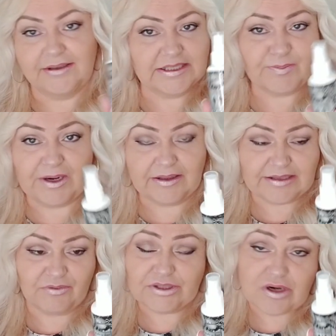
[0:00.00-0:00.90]
you spray it
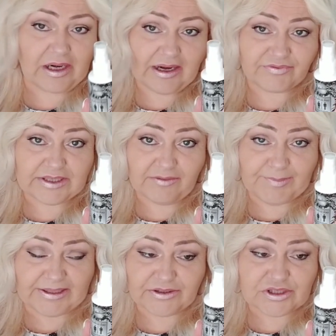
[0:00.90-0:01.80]
down the toilet after you've
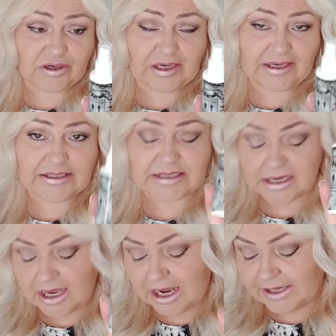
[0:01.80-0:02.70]
been at the toilet.
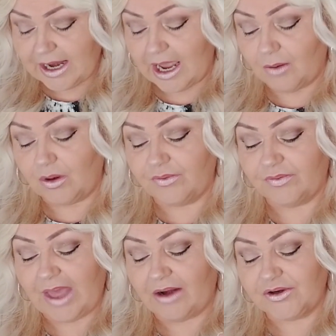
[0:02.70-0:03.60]
Now,
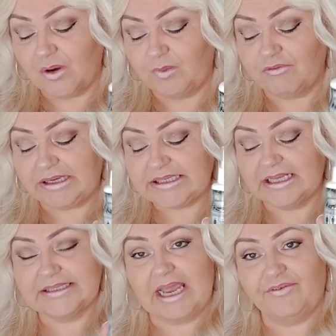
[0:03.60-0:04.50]
that normally
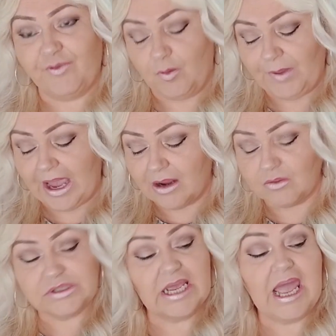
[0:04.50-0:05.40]
retails at
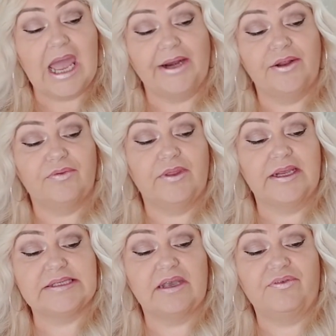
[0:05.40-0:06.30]
£4, and
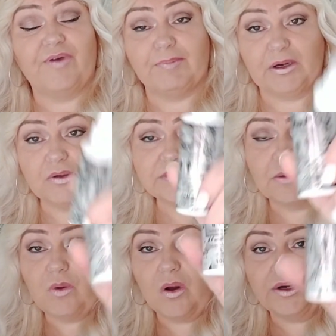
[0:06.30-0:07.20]
this Fabulosa
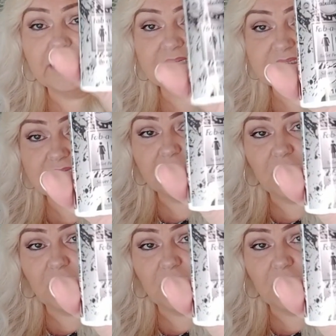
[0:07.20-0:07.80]
one is